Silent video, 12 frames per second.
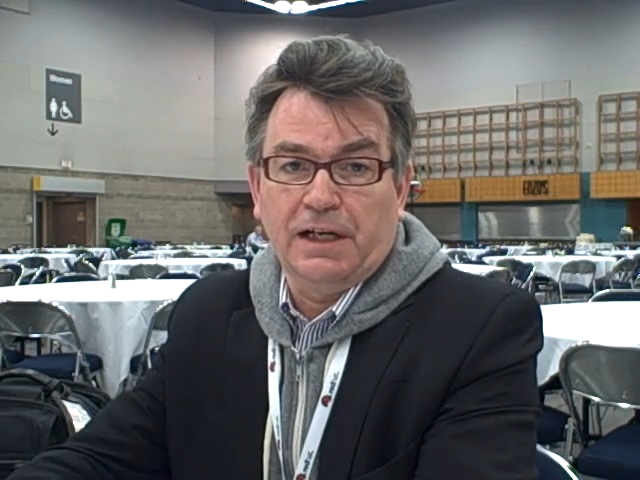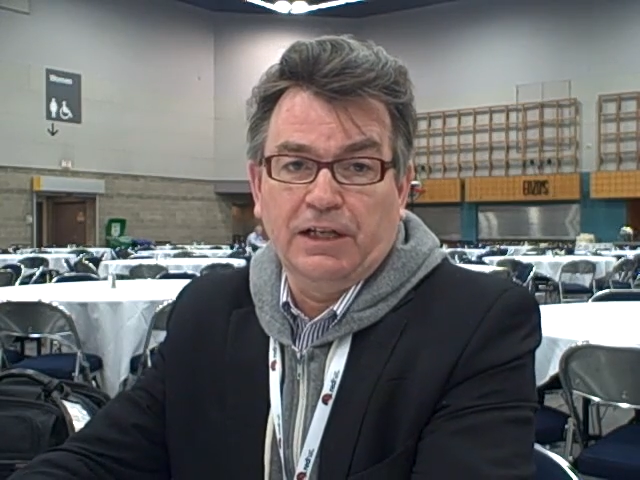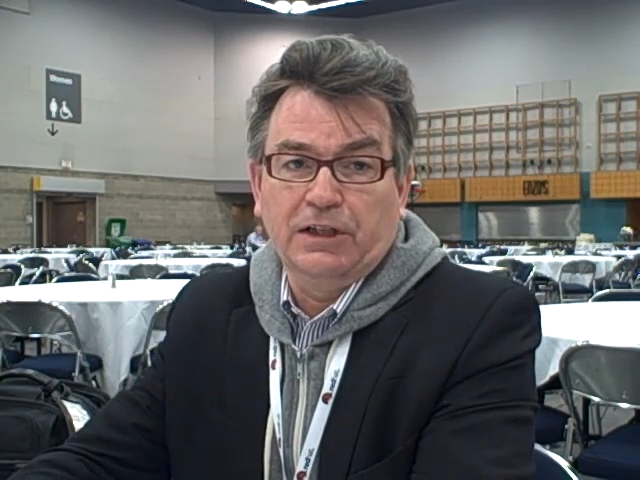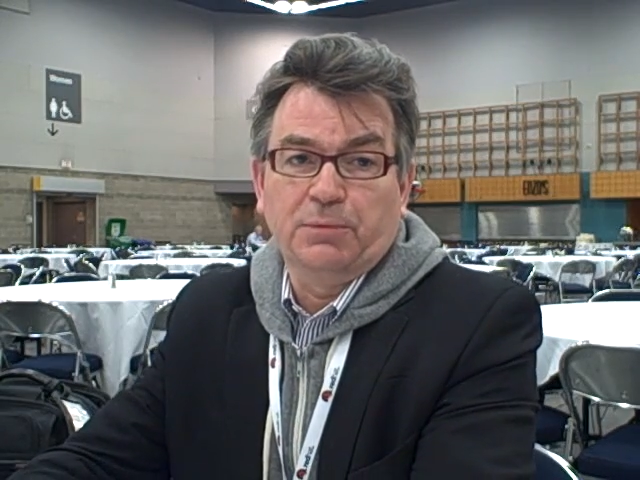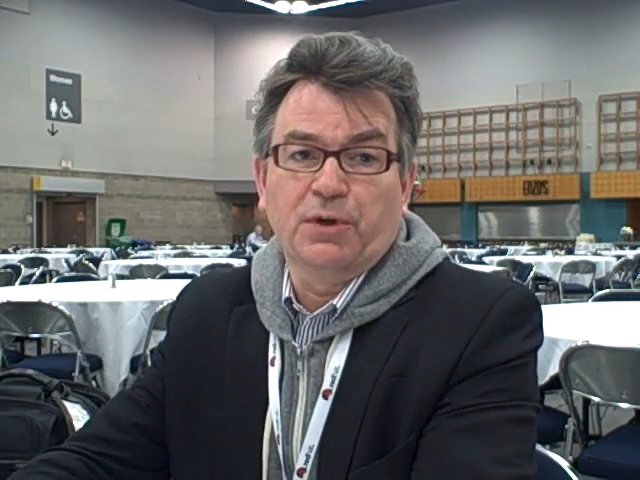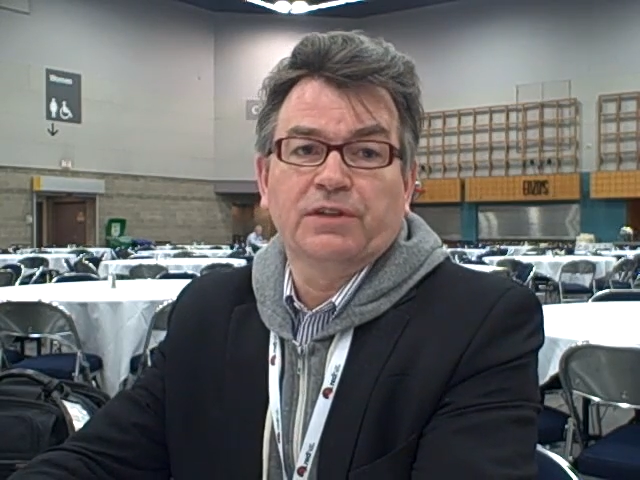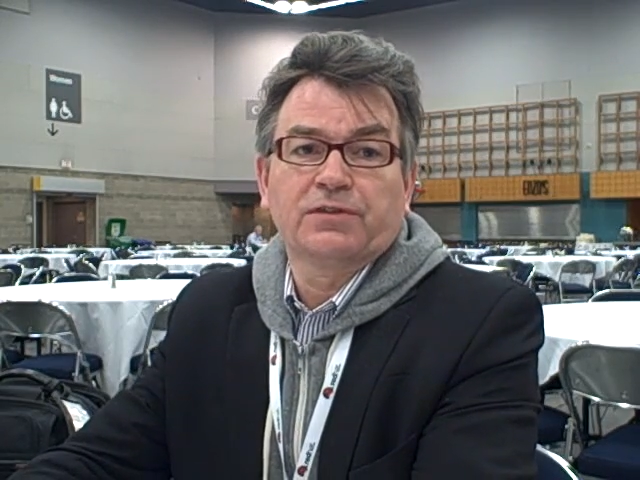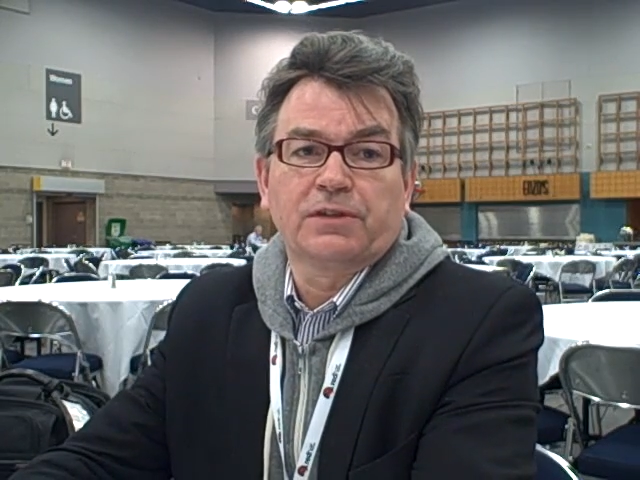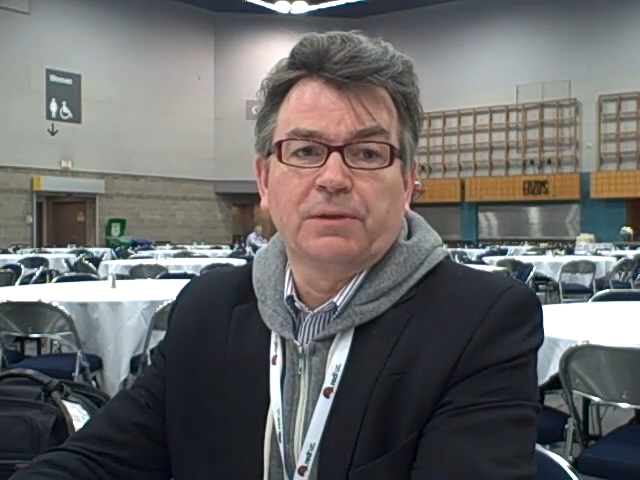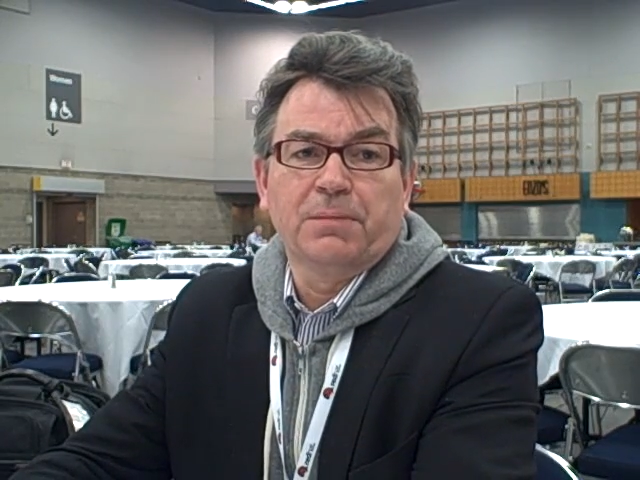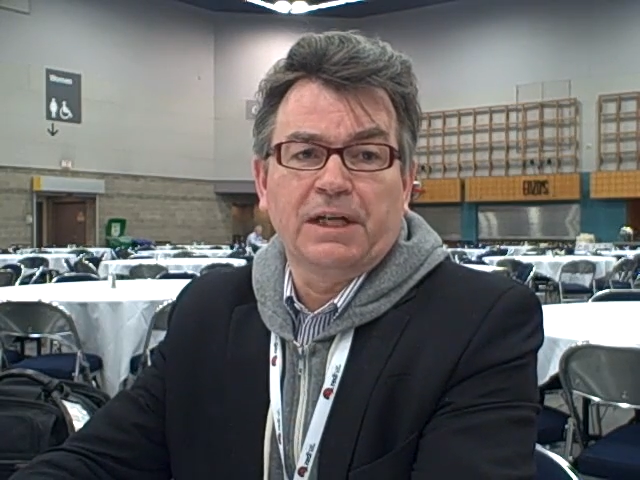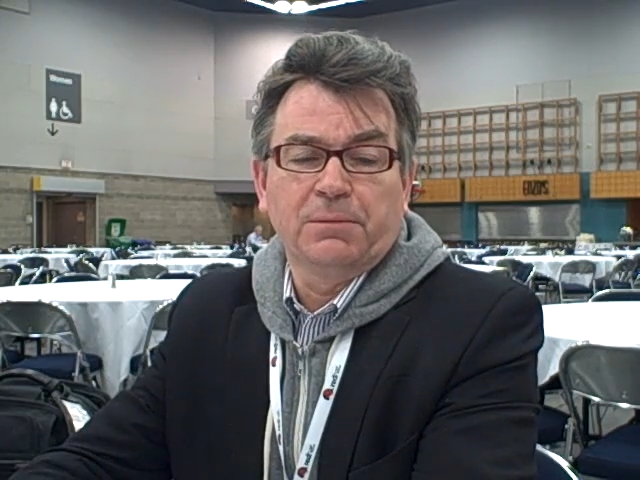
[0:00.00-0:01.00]
AWS
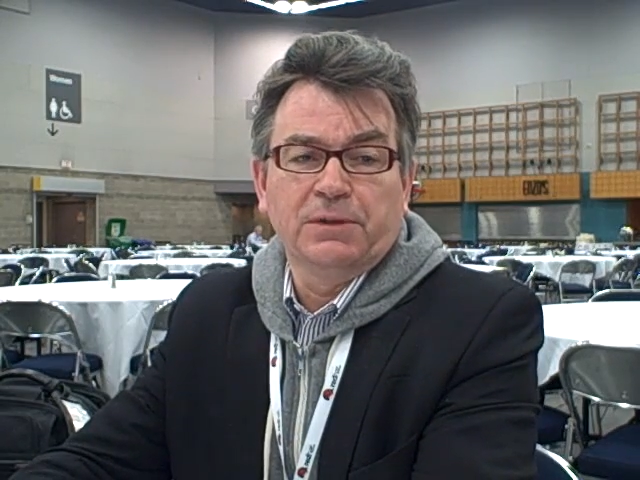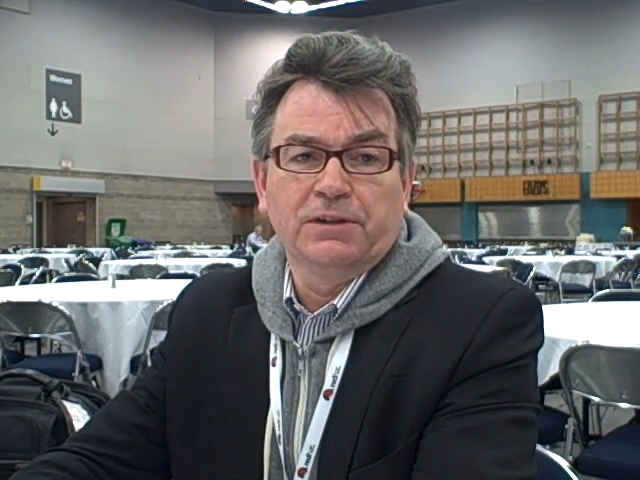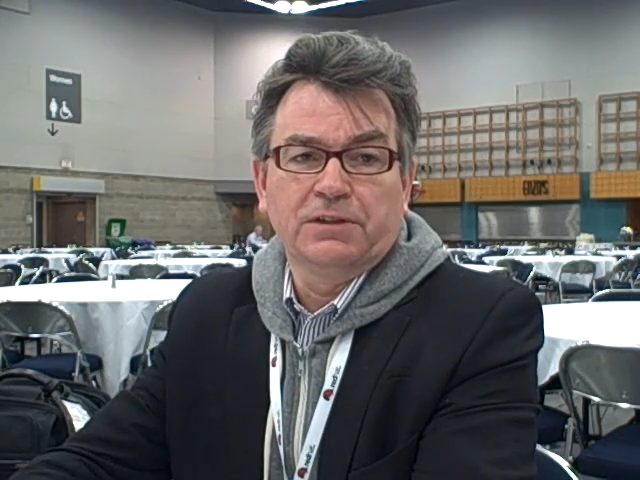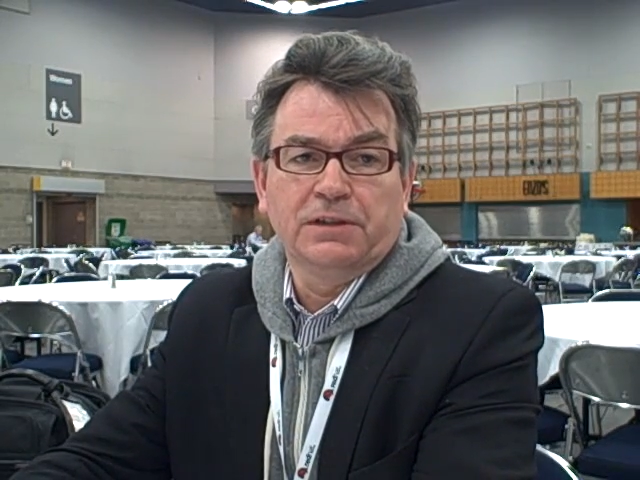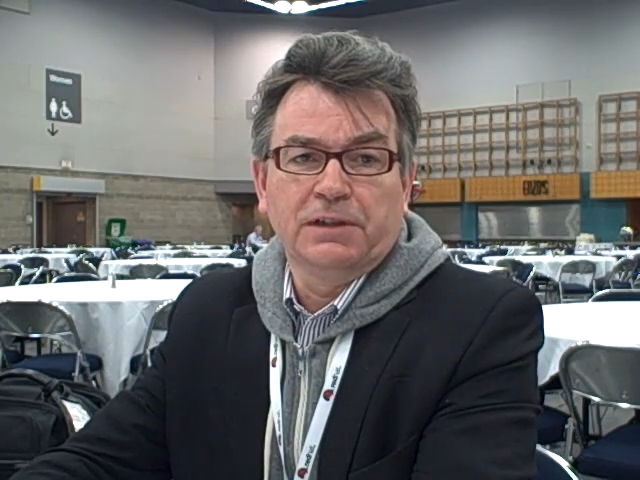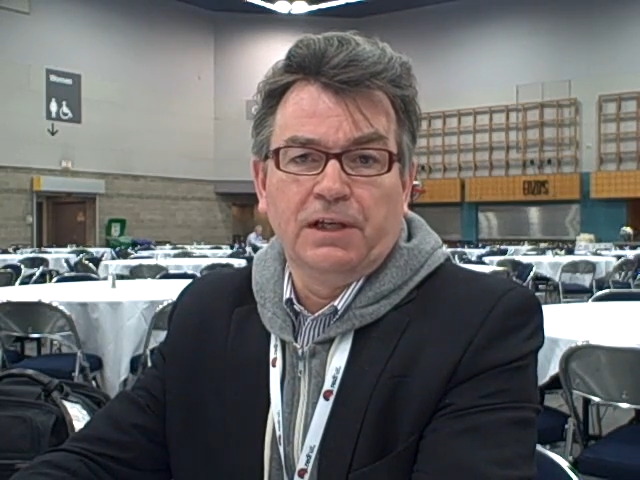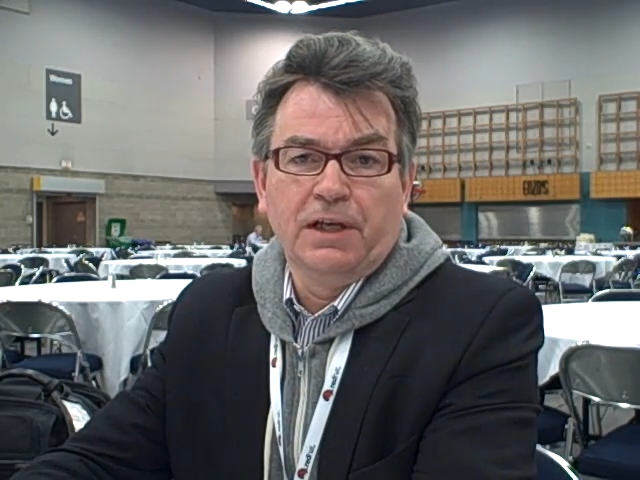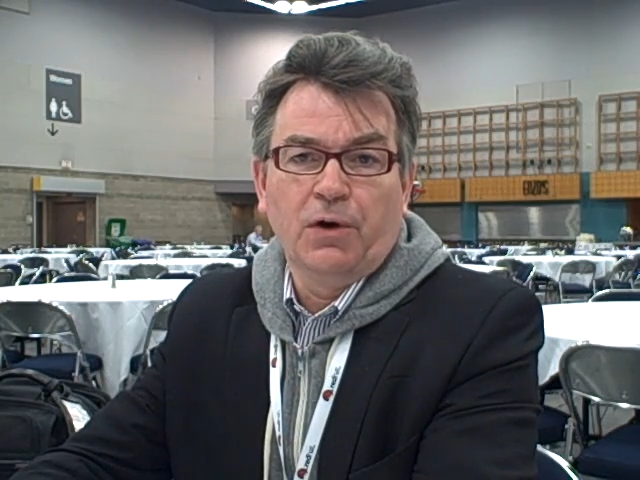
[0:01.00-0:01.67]
compatibility,